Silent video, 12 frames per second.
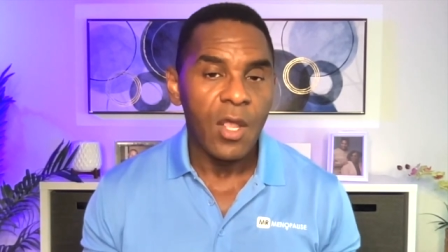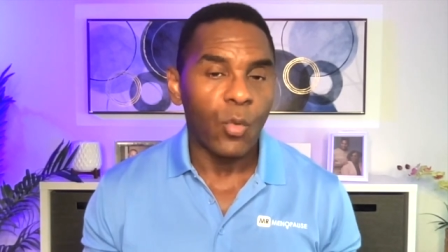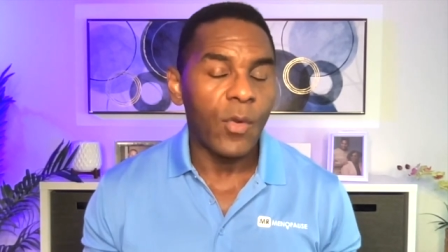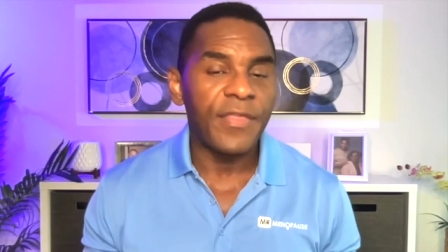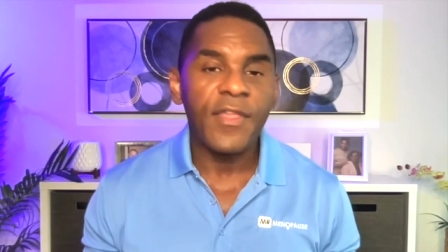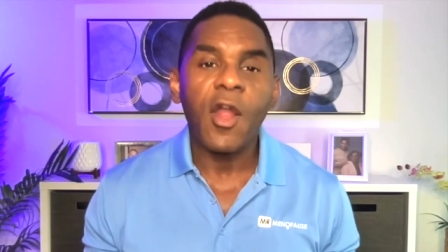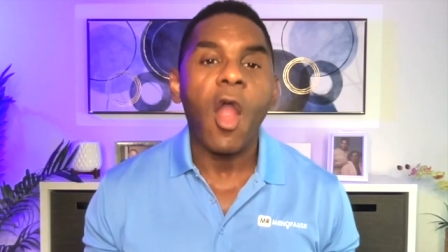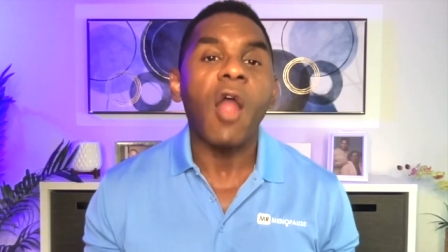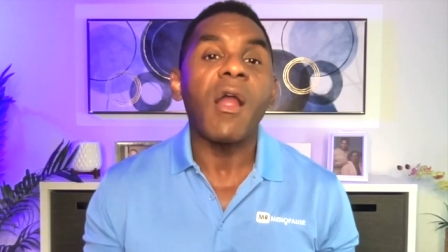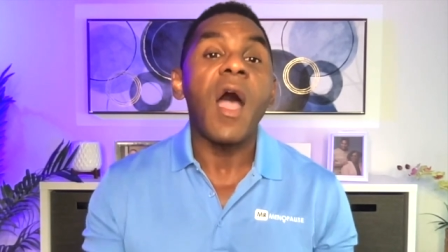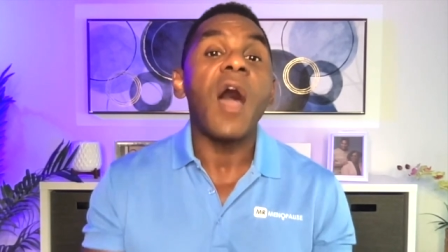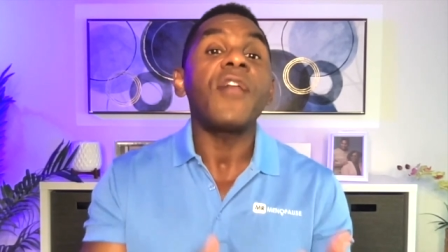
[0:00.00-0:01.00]
when there
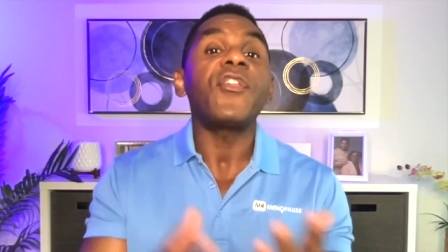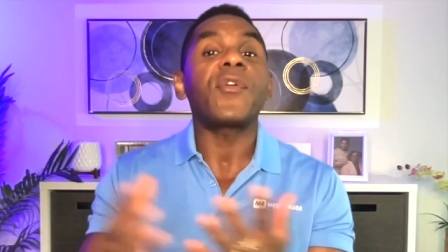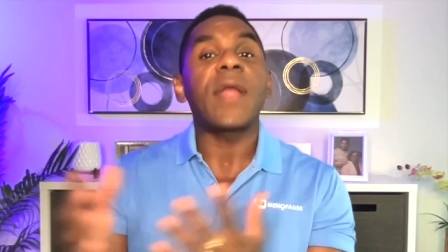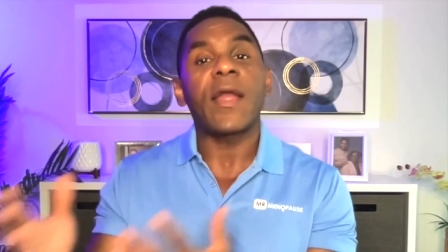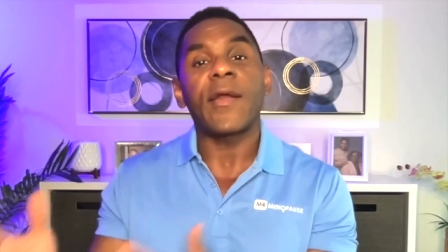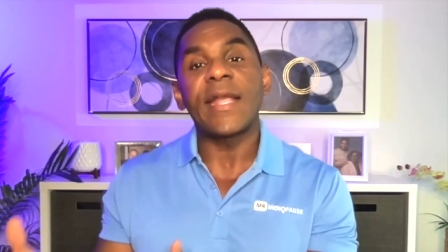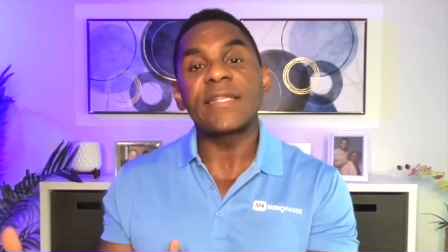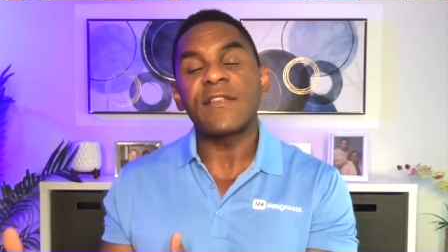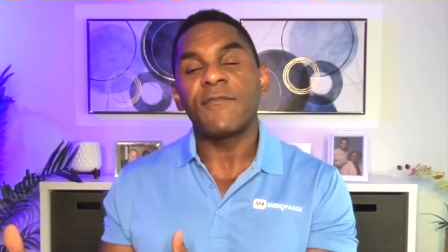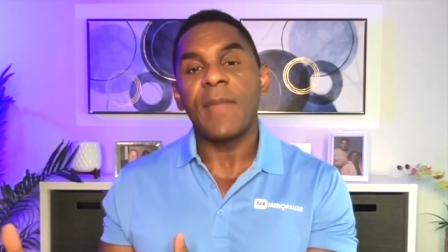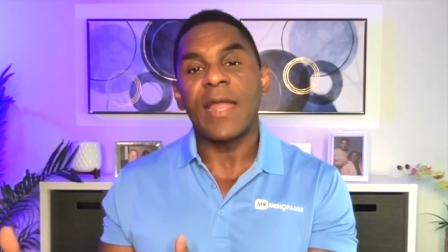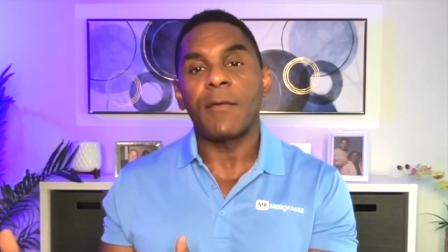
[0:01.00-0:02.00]
are other areas
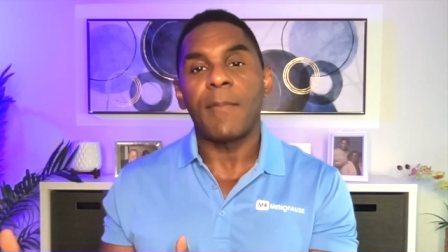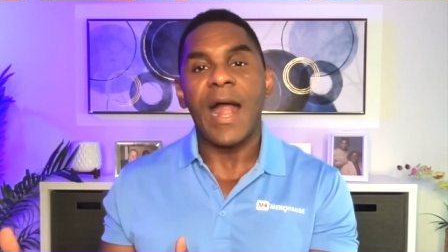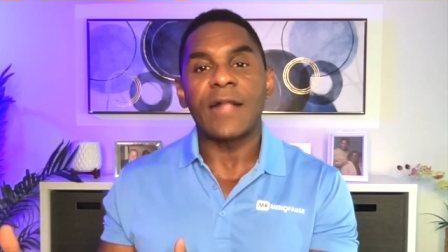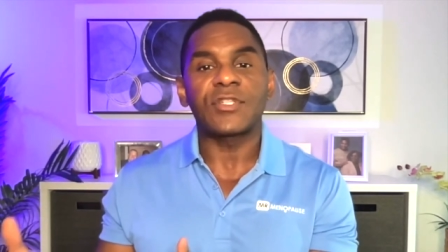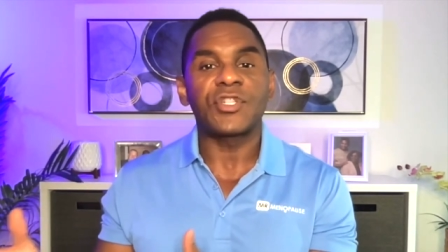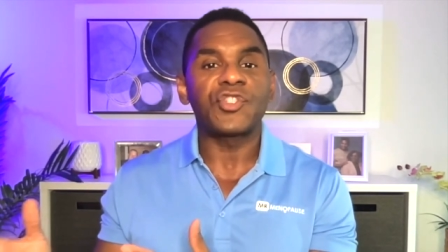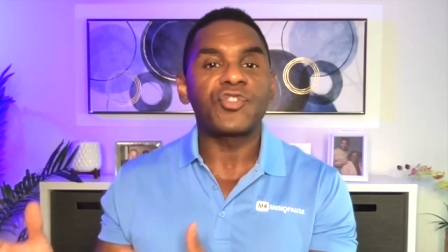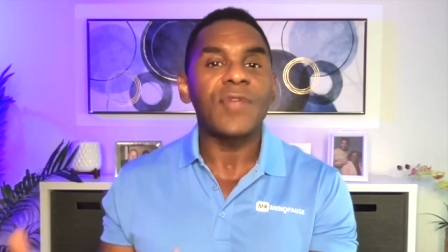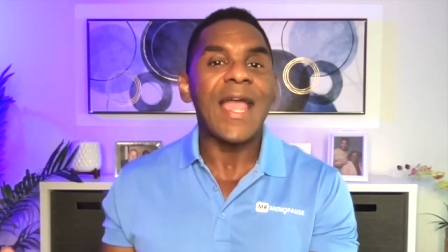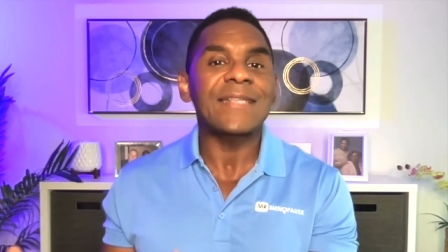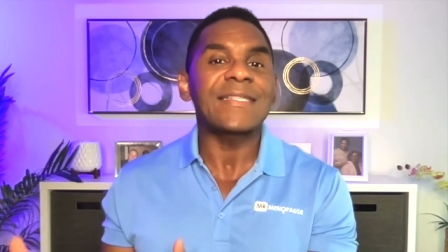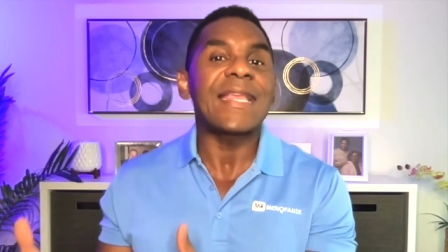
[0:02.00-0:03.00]
of metabolic
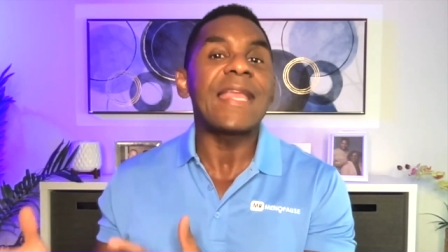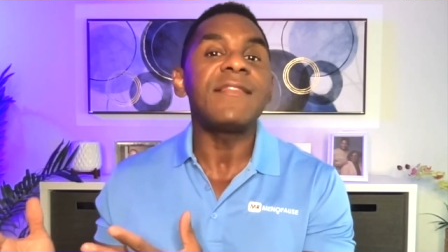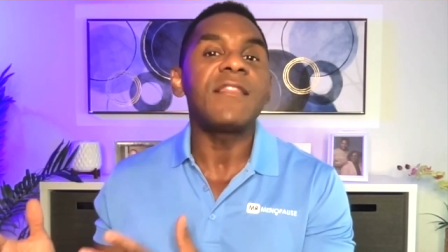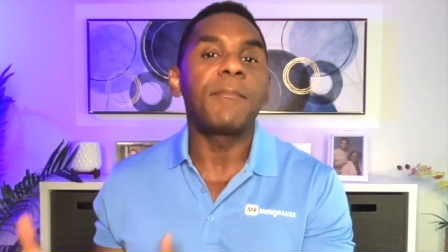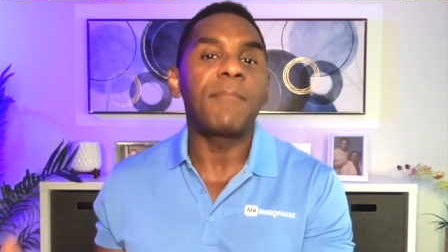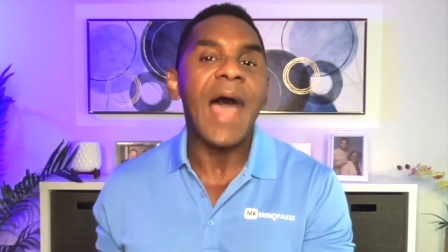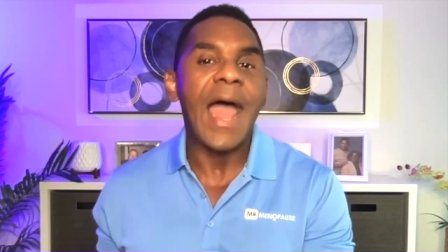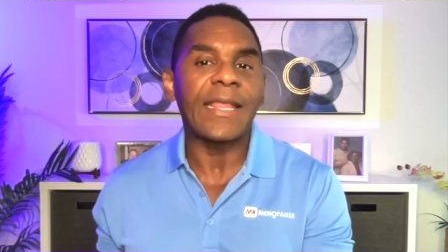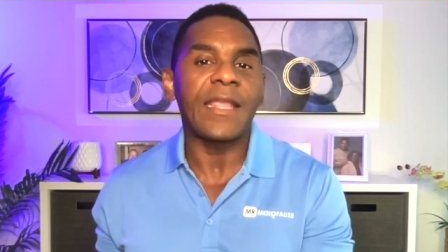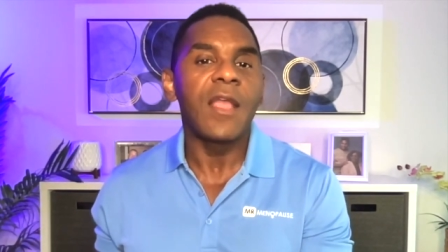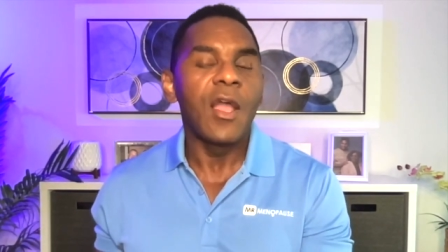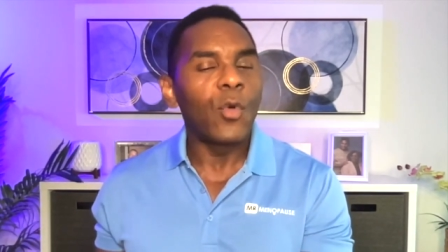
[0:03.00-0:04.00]
distress in the body,